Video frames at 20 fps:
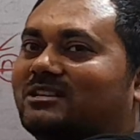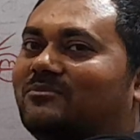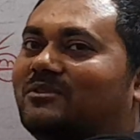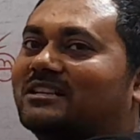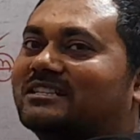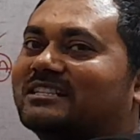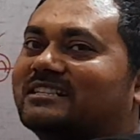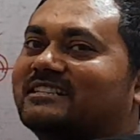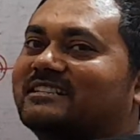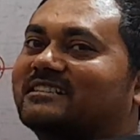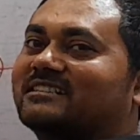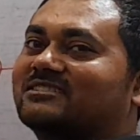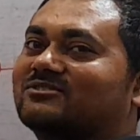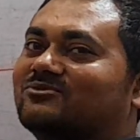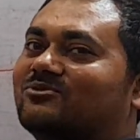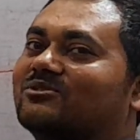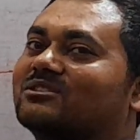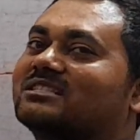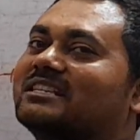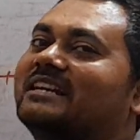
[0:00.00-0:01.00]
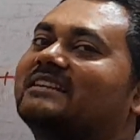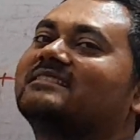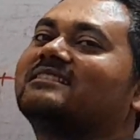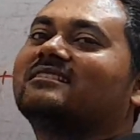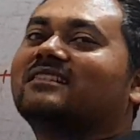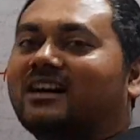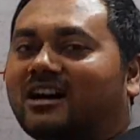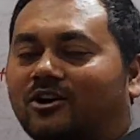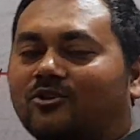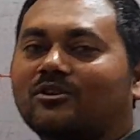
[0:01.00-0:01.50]
water in its own side.
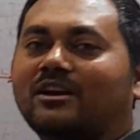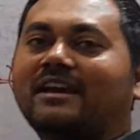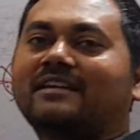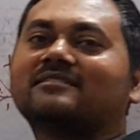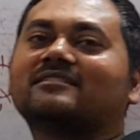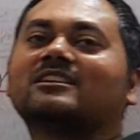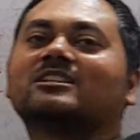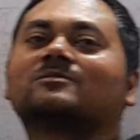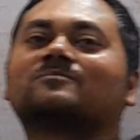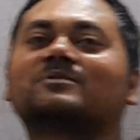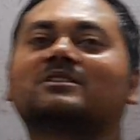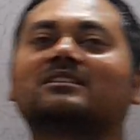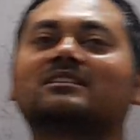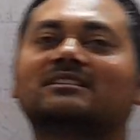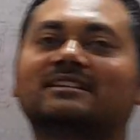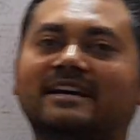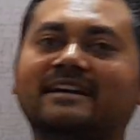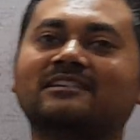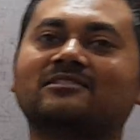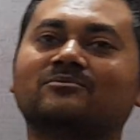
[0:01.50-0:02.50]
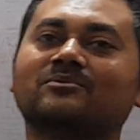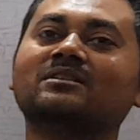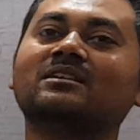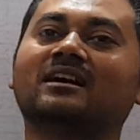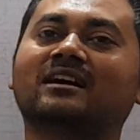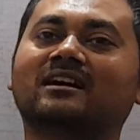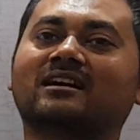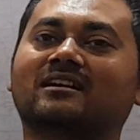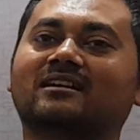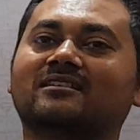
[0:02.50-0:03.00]
Then how can the spring tide will
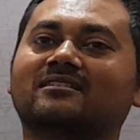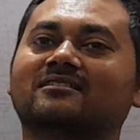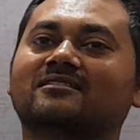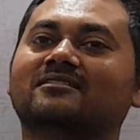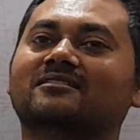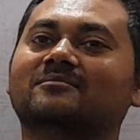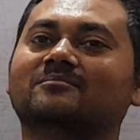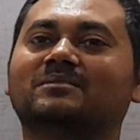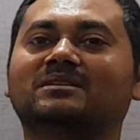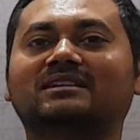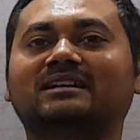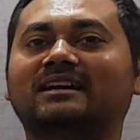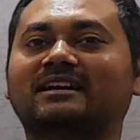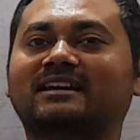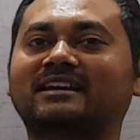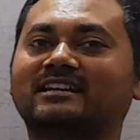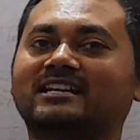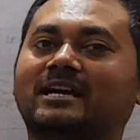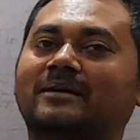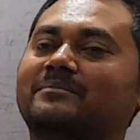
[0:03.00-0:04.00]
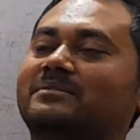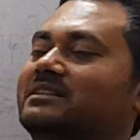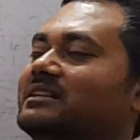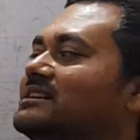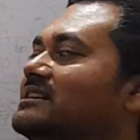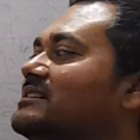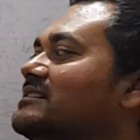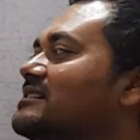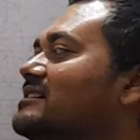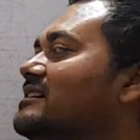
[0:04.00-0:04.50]
occur? But again, I am
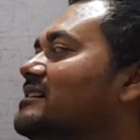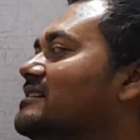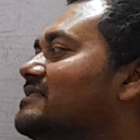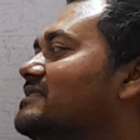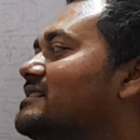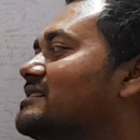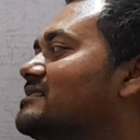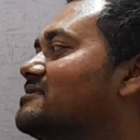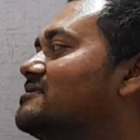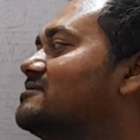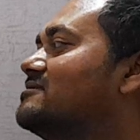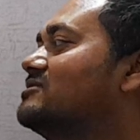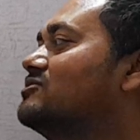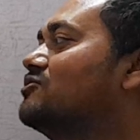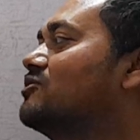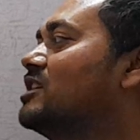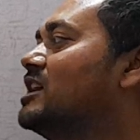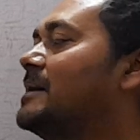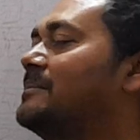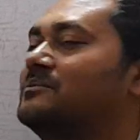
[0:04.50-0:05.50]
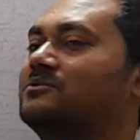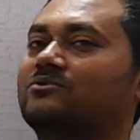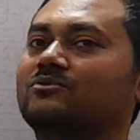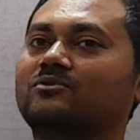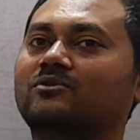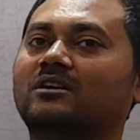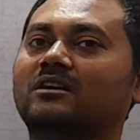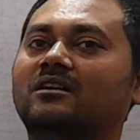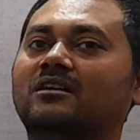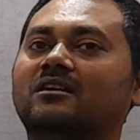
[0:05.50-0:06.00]
telling that you have
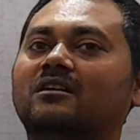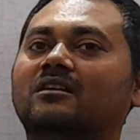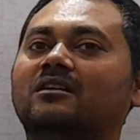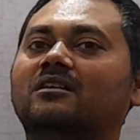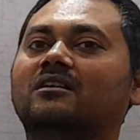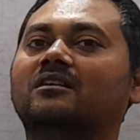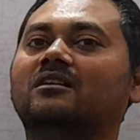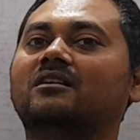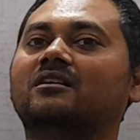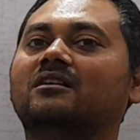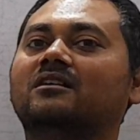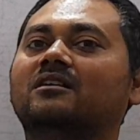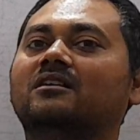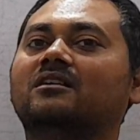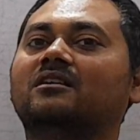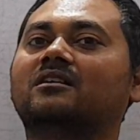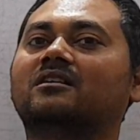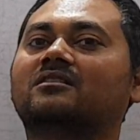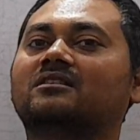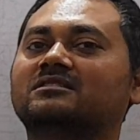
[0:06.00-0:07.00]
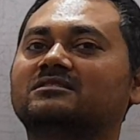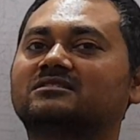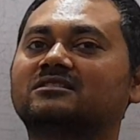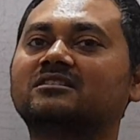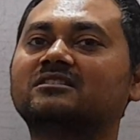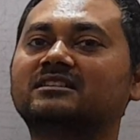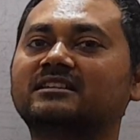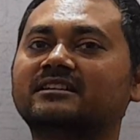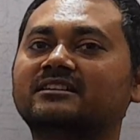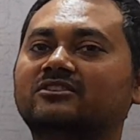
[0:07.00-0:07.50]
to
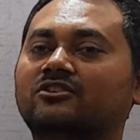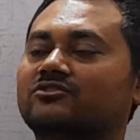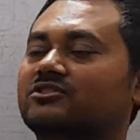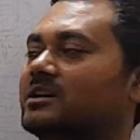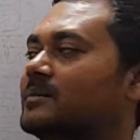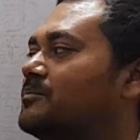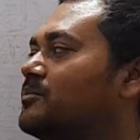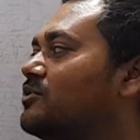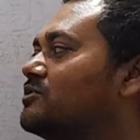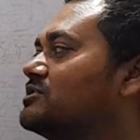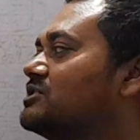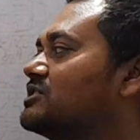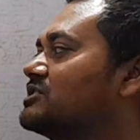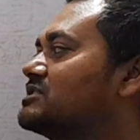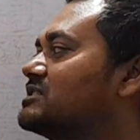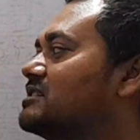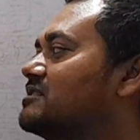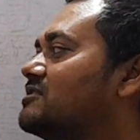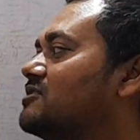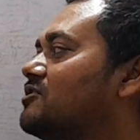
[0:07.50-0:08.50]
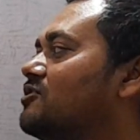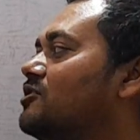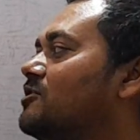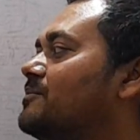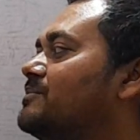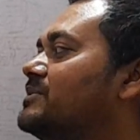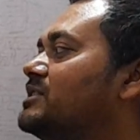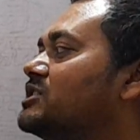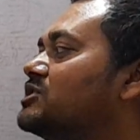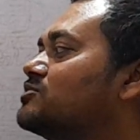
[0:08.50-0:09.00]
concentrate on the position
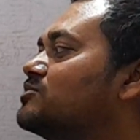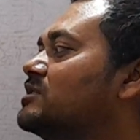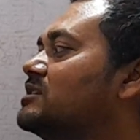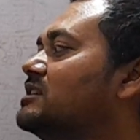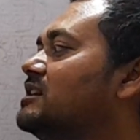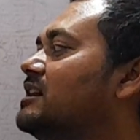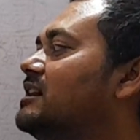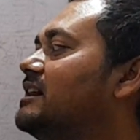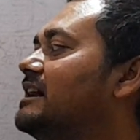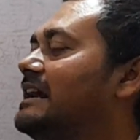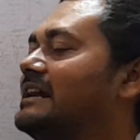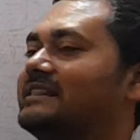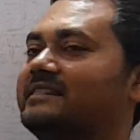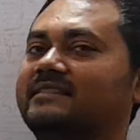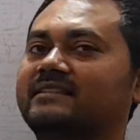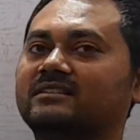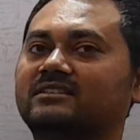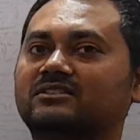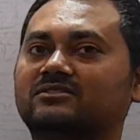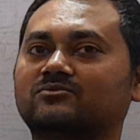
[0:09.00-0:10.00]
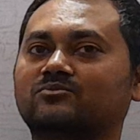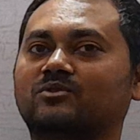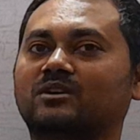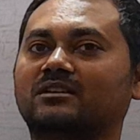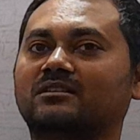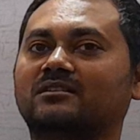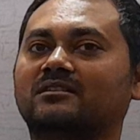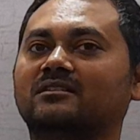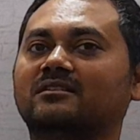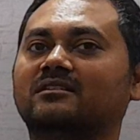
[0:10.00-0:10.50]
of this one and this one.